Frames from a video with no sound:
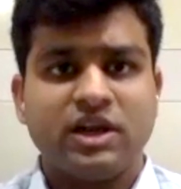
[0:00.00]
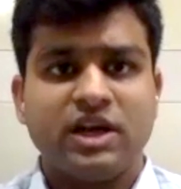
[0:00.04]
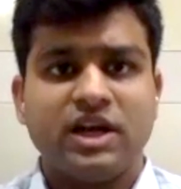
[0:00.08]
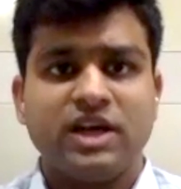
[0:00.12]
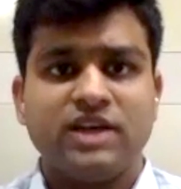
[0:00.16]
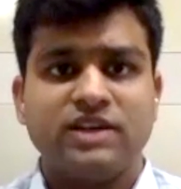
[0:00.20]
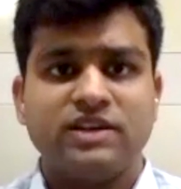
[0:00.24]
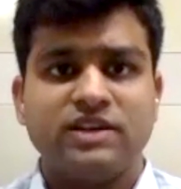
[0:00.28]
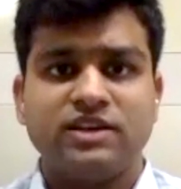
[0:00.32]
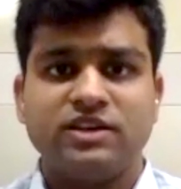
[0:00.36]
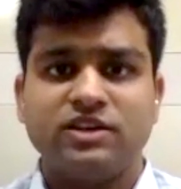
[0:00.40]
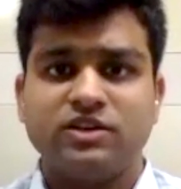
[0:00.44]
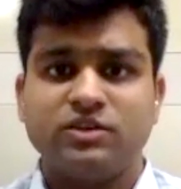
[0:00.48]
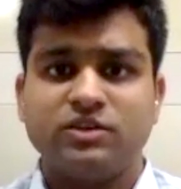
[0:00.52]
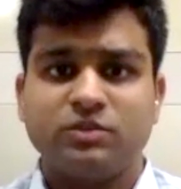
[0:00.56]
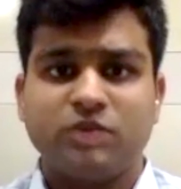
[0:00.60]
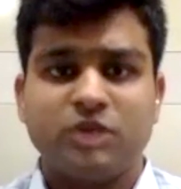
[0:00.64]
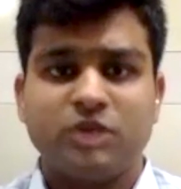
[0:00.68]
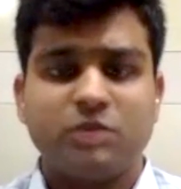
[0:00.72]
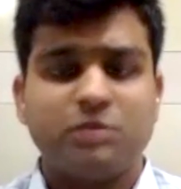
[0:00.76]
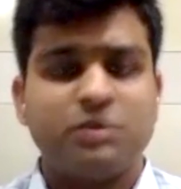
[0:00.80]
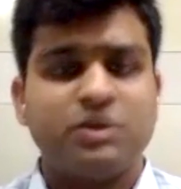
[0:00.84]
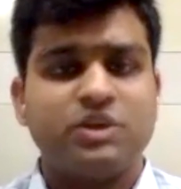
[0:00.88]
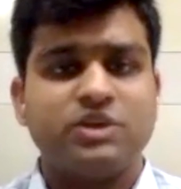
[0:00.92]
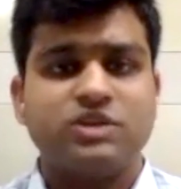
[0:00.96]
I think
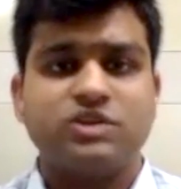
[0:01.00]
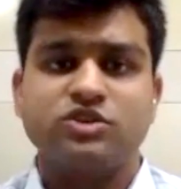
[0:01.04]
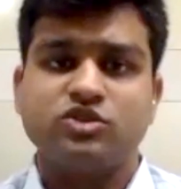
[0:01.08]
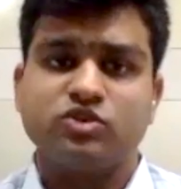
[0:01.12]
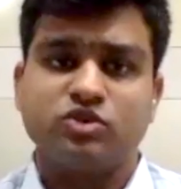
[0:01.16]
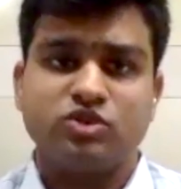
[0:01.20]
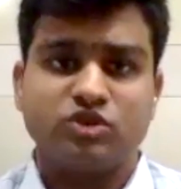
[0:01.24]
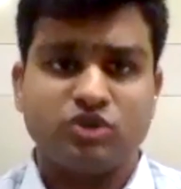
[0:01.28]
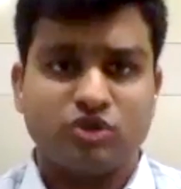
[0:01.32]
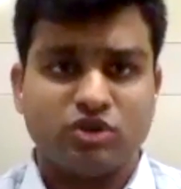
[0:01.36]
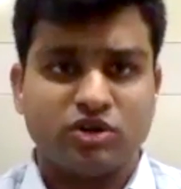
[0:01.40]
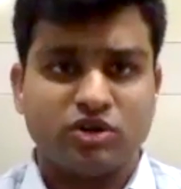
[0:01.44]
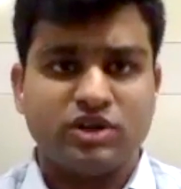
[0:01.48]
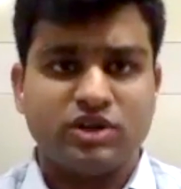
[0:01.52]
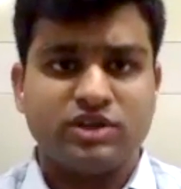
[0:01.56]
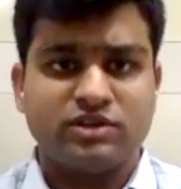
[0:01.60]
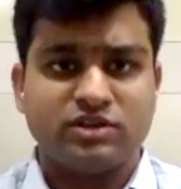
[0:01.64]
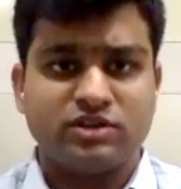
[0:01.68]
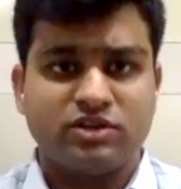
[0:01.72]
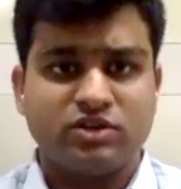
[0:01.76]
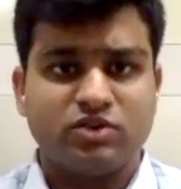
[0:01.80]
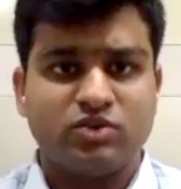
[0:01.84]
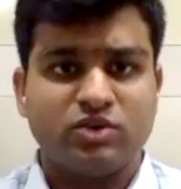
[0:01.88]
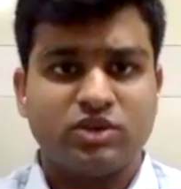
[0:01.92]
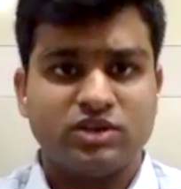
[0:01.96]
a person should not
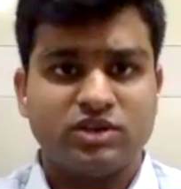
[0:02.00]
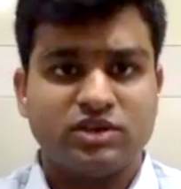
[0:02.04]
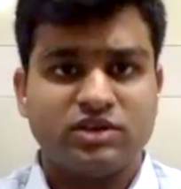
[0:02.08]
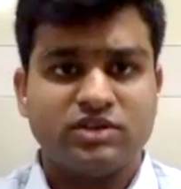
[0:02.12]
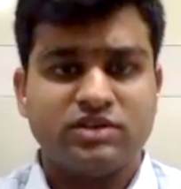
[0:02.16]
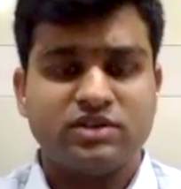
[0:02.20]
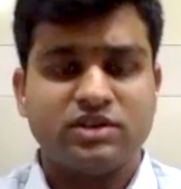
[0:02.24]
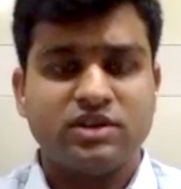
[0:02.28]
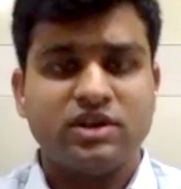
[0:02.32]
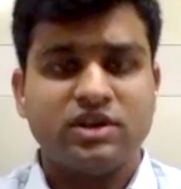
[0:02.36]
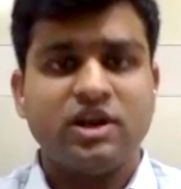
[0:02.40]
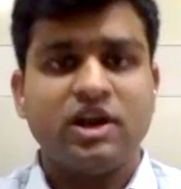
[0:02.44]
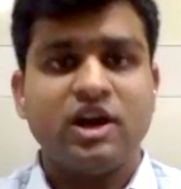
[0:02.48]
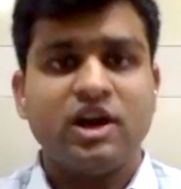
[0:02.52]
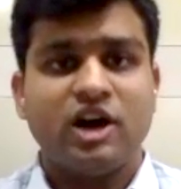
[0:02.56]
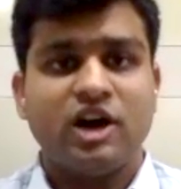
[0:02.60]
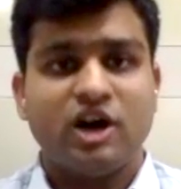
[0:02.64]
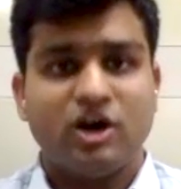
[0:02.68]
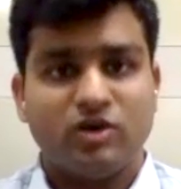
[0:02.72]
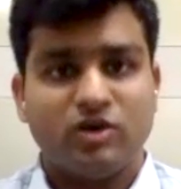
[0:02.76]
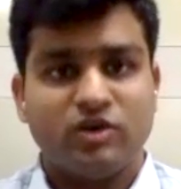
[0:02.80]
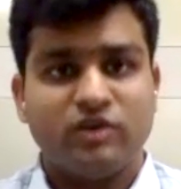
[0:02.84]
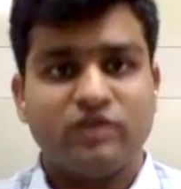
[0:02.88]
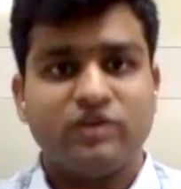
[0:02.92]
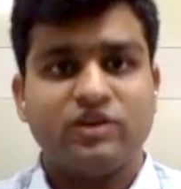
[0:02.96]
listen to others.
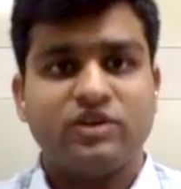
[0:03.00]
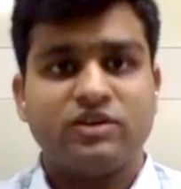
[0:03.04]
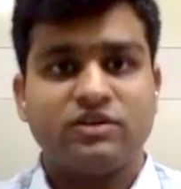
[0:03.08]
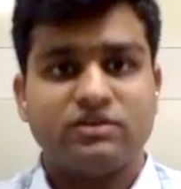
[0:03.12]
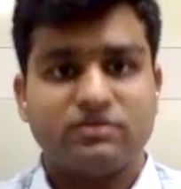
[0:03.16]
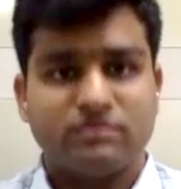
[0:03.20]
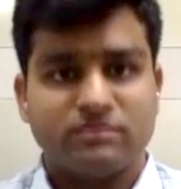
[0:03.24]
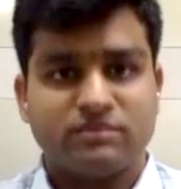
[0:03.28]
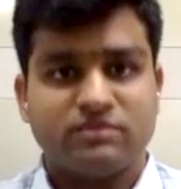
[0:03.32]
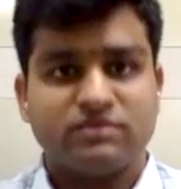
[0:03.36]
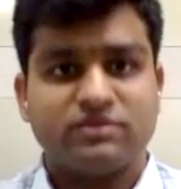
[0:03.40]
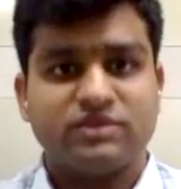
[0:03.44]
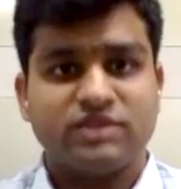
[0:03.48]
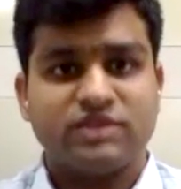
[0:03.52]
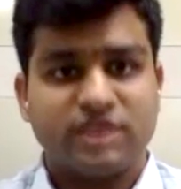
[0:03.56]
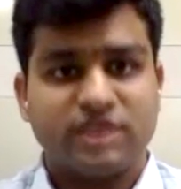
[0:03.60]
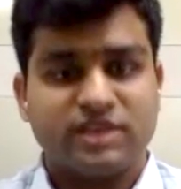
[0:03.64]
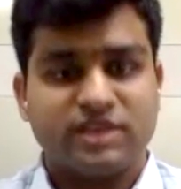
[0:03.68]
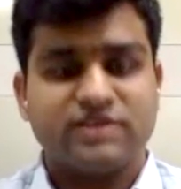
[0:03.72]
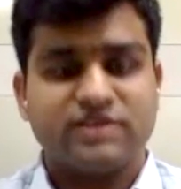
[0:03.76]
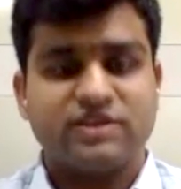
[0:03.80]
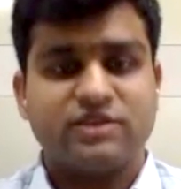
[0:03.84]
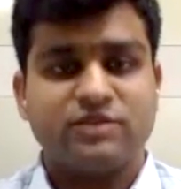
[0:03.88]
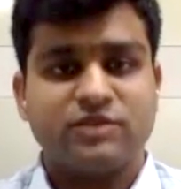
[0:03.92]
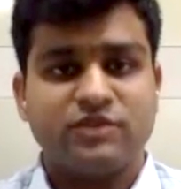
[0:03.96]
However,
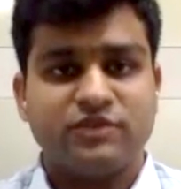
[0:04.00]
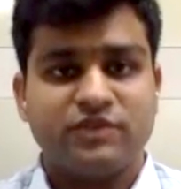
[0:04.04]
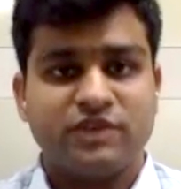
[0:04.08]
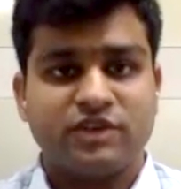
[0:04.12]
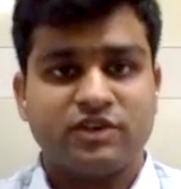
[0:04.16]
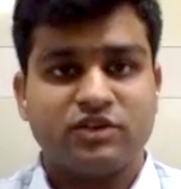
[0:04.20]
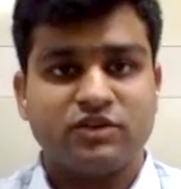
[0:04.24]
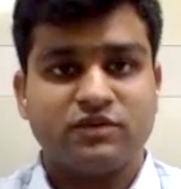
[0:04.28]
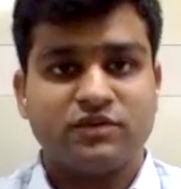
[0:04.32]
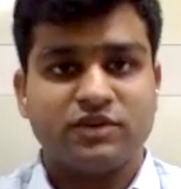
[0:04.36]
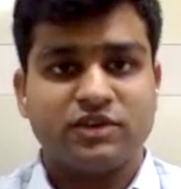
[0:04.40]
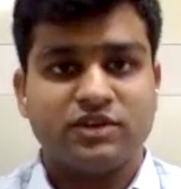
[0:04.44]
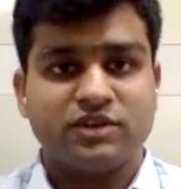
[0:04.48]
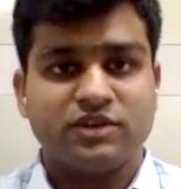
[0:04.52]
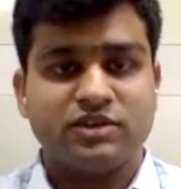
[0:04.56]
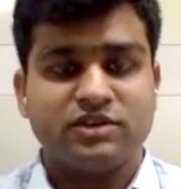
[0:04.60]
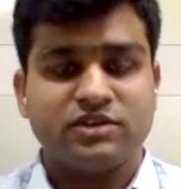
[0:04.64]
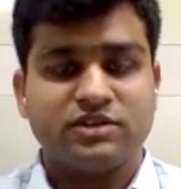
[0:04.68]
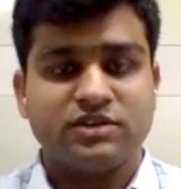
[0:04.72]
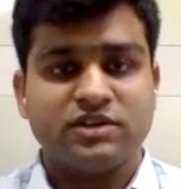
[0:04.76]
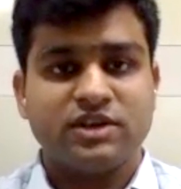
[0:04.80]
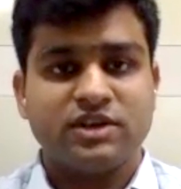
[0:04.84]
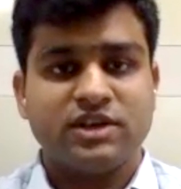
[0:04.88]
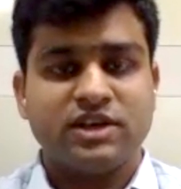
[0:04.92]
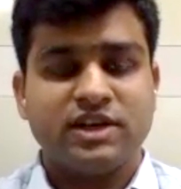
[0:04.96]
there is some effect of others.
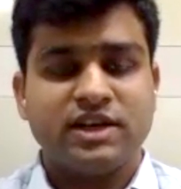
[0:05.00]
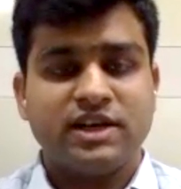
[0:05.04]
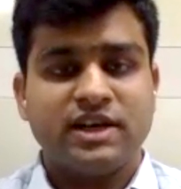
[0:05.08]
